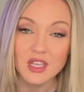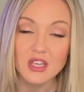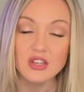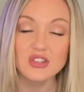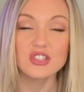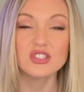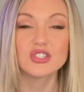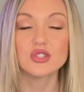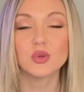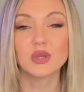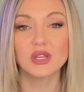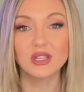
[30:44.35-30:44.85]

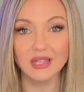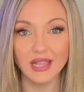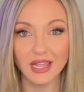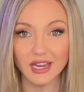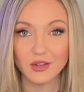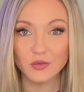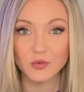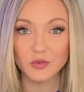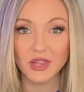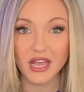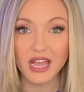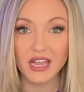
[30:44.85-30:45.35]
She's doing a lot
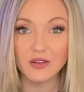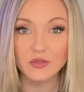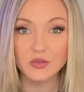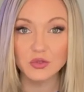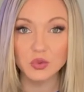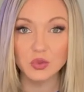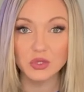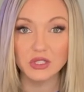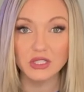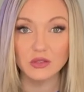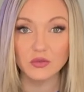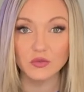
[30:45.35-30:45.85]
of live
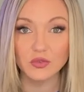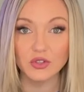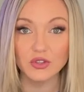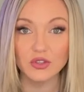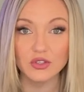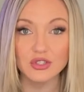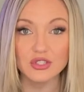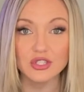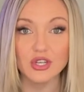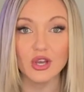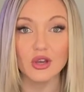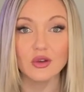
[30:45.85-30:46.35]
tweeting for the
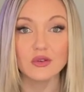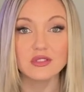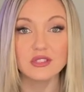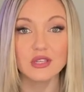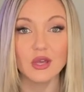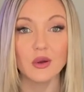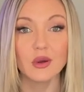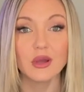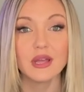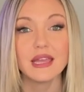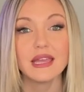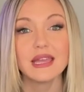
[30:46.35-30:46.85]
show,
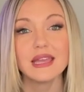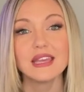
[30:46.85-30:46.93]
so